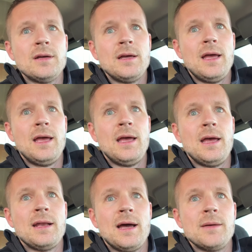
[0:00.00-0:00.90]

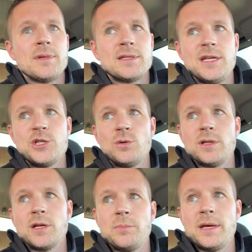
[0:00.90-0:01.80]
And I am going to teach you a
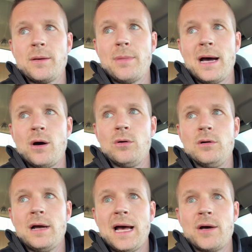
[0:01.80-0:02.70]
little bit about
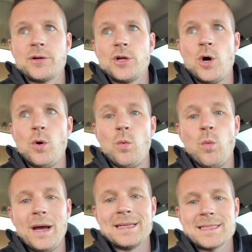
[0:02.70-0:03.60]
how to know
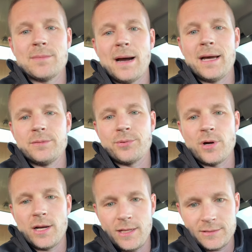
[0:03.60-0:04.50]
when to buy the
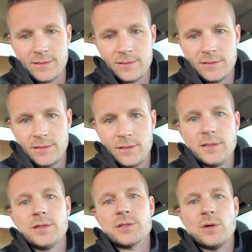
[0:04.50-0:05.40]
product.
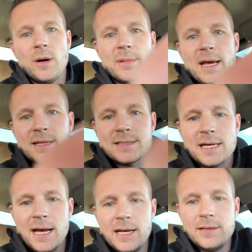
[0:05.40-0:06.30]
So I'm going to head
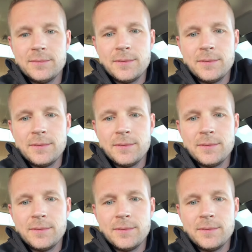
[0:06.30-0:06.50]
inside